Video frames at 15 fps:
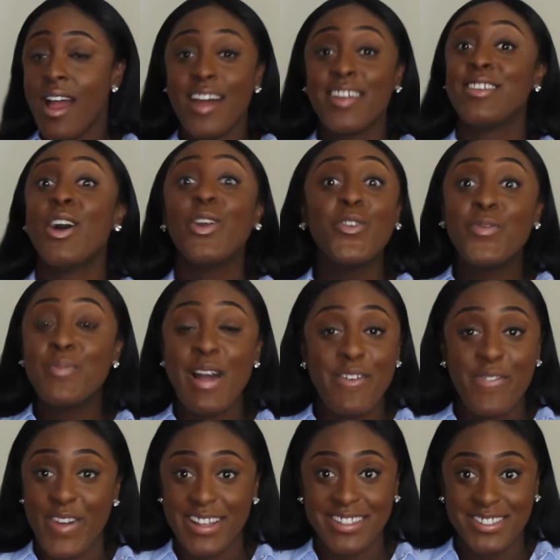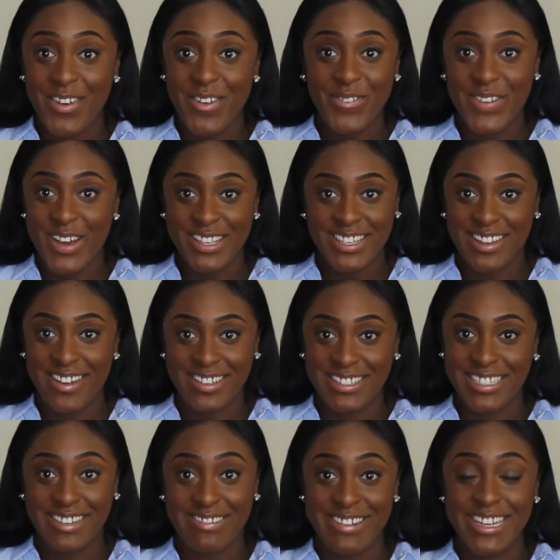None of my friends got first class
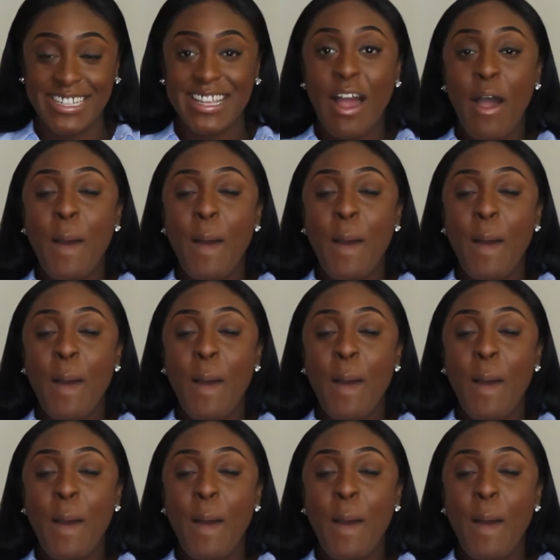degrees.